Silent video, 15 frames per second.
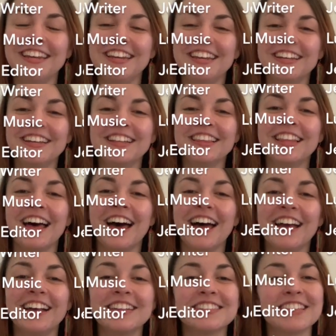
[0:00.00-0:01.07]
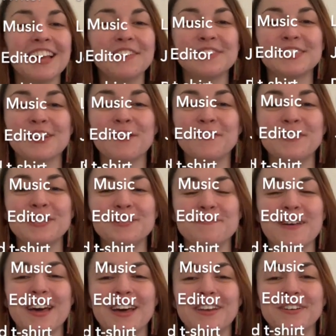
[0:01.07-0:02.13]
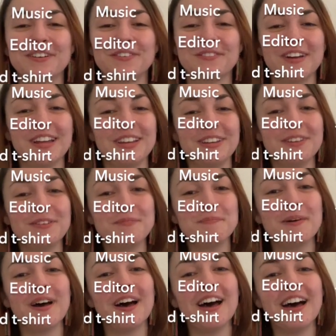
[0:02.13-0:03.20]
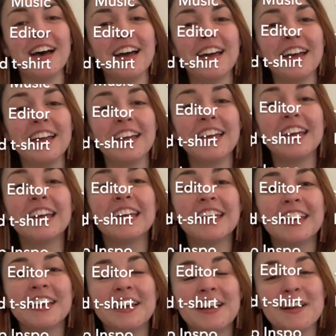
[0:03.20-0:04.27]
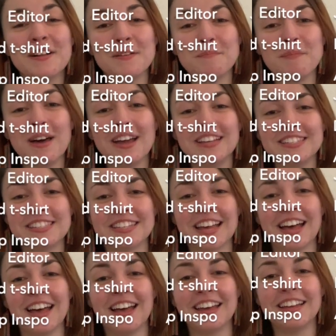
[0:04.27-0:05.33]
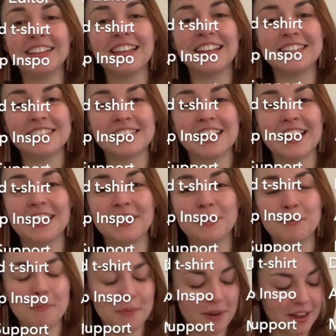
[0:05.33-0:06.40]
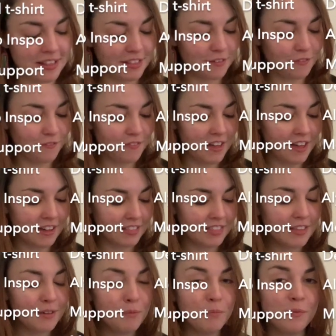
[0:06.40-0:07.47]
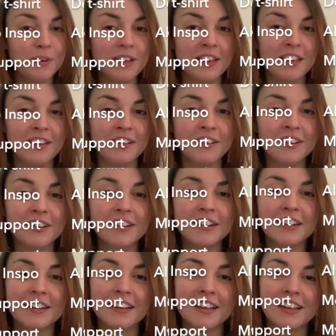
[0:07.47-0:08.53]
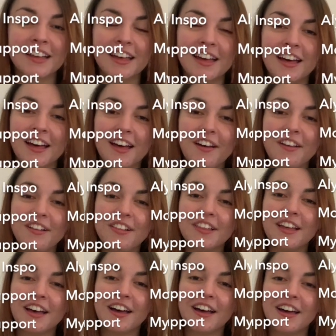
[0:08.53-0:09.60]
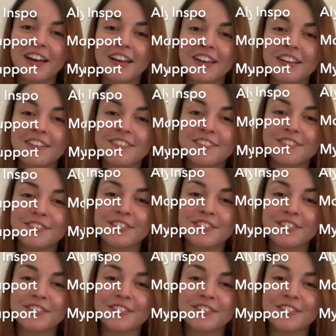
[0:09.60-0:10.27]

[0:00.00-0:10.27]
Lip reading: realize. Life's so much better when you're by my side. Let's celebrate the fact that we're alive.